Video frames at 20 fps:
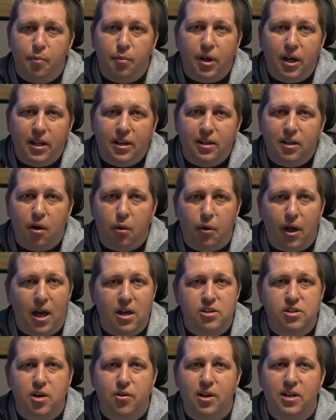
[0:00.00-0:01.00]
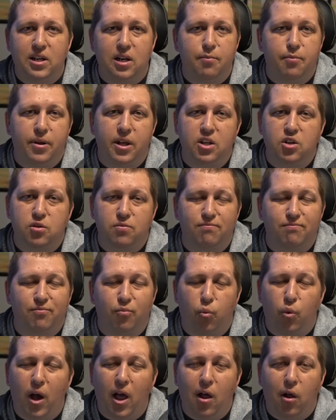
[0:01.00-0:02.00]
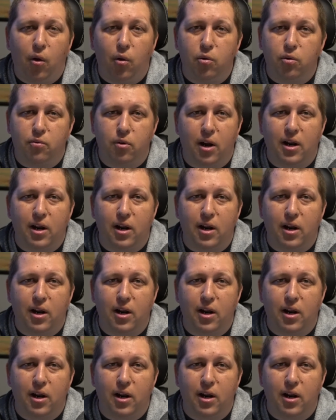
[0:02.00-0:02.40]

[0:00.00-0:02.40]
But last year he did pitch well.